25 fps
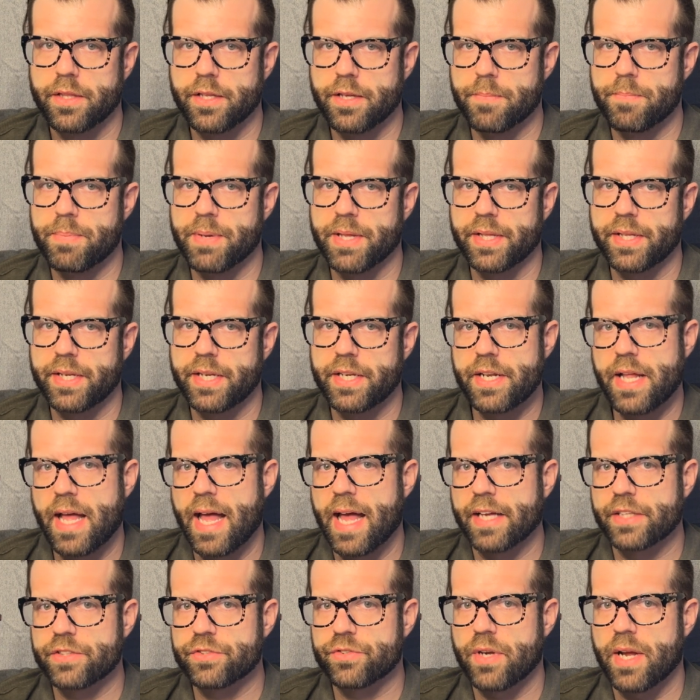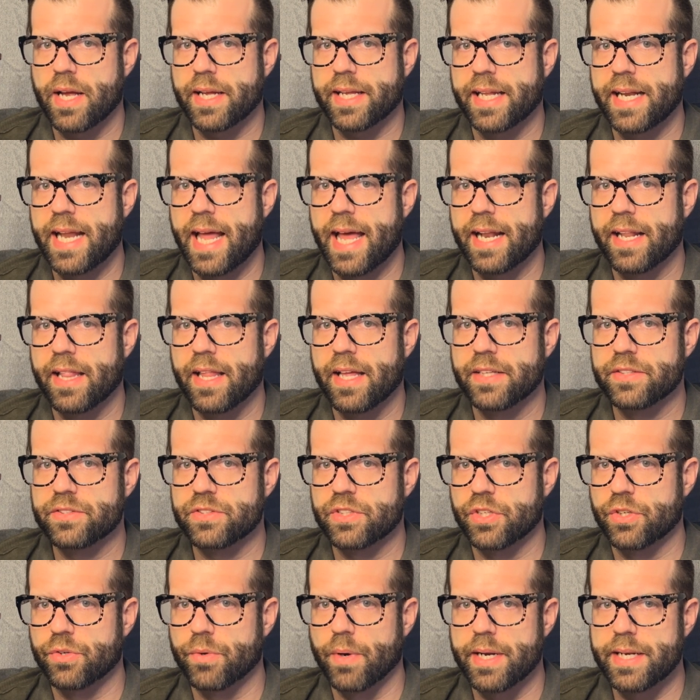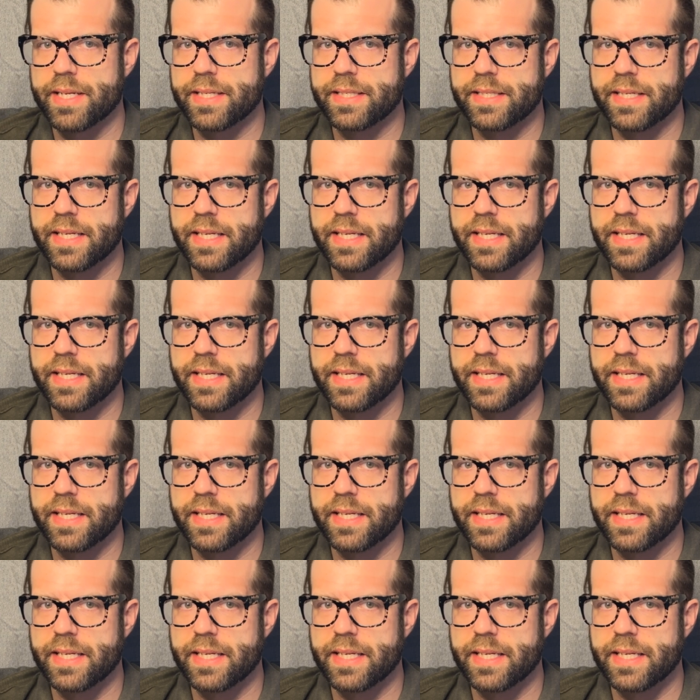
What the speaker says: The ability to extract and analyze degraded